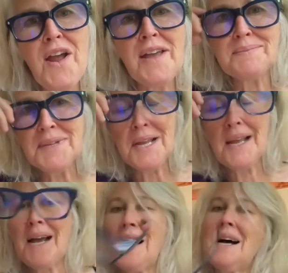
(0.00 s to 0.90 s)
right.
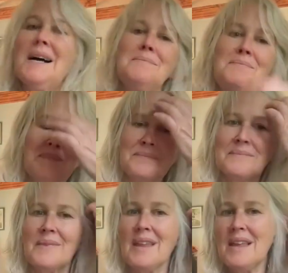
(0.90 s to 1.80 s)

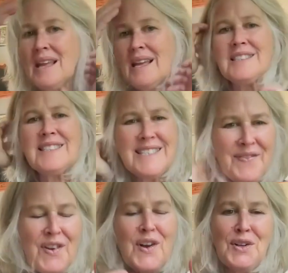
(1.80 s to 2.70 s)
It's
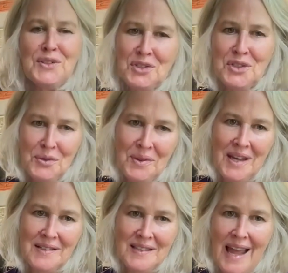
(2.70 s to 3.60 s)
difficult to do
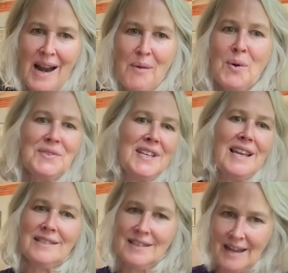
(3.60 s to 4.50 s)
this, and I won't say
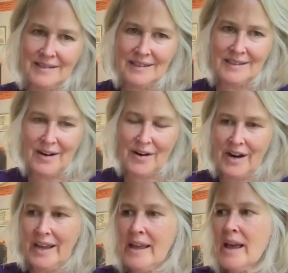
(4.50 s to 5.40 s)
it's
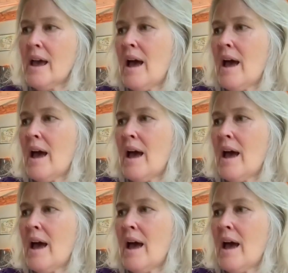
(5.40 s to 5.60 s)
necessary,